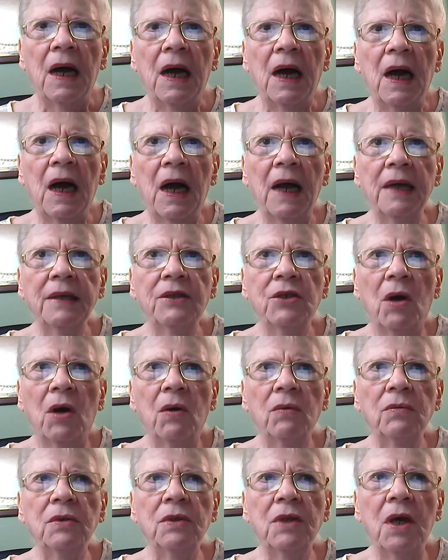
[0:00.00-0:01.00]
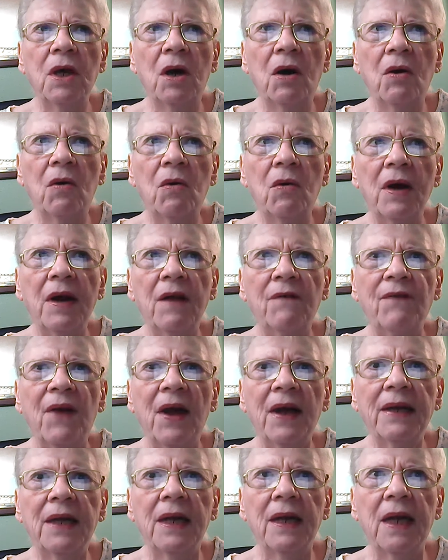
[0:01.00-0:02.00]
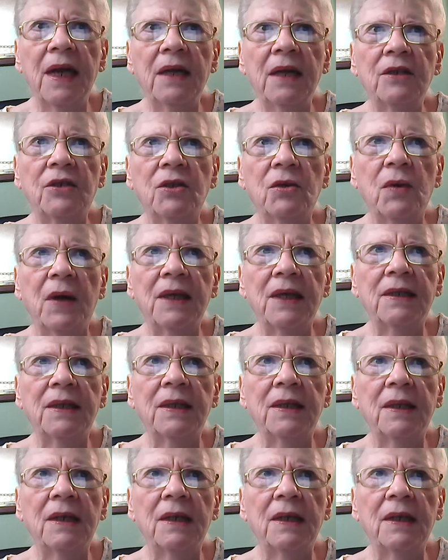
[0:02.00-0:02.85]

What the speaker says: I don't know if I can get to it.